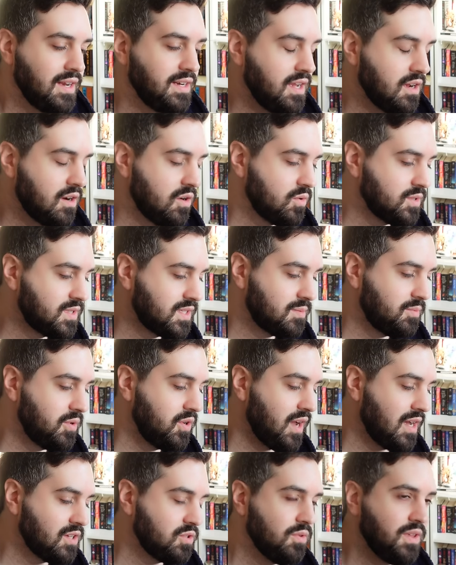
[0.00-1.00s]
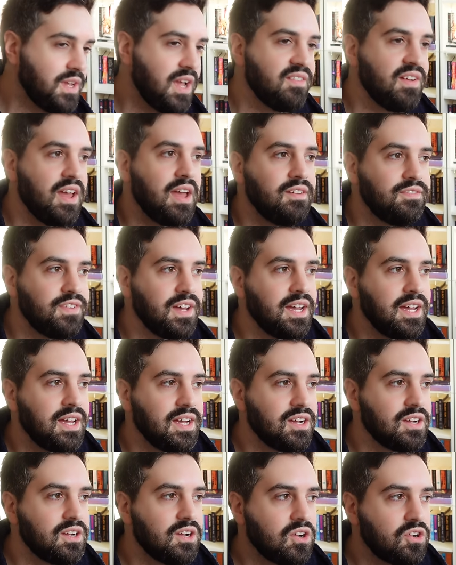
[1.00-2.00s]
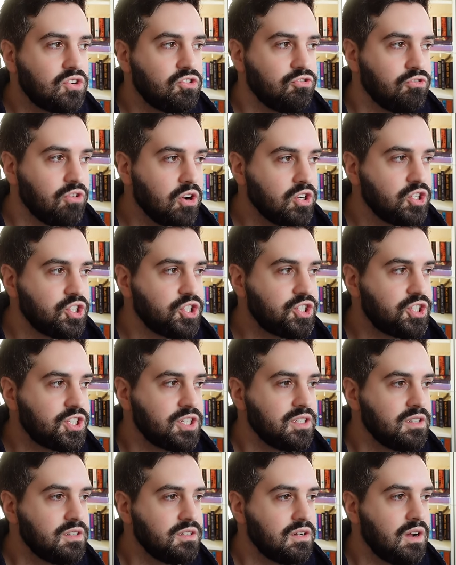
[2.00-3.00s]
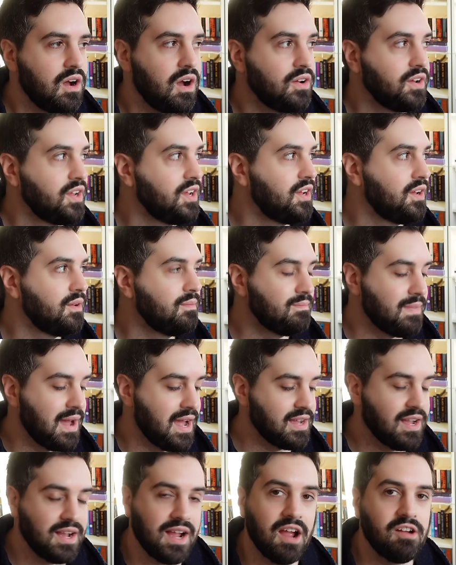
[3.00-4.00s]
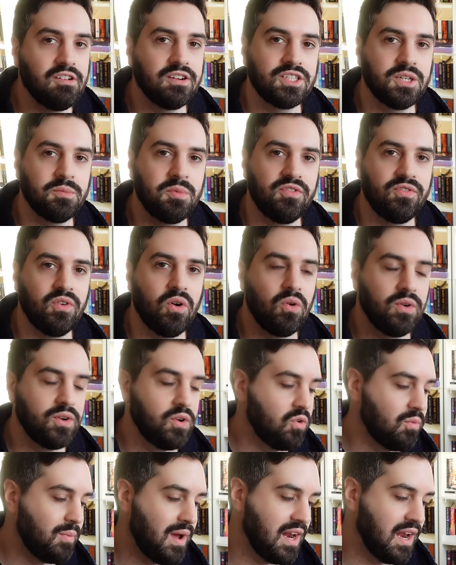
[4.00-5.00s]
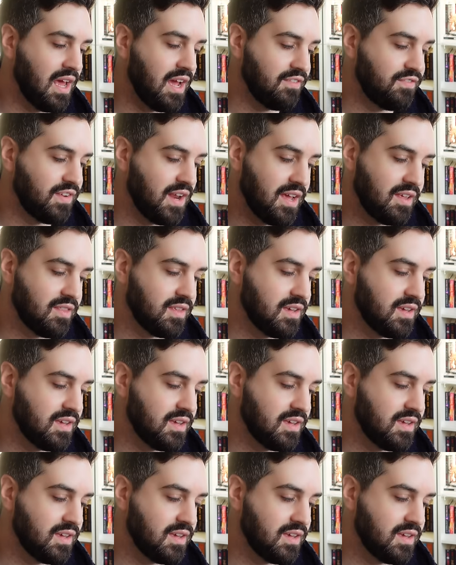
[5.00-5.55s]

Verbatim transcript: I need a closer book. I don't think I've ever crushed on a manga character before in all my life like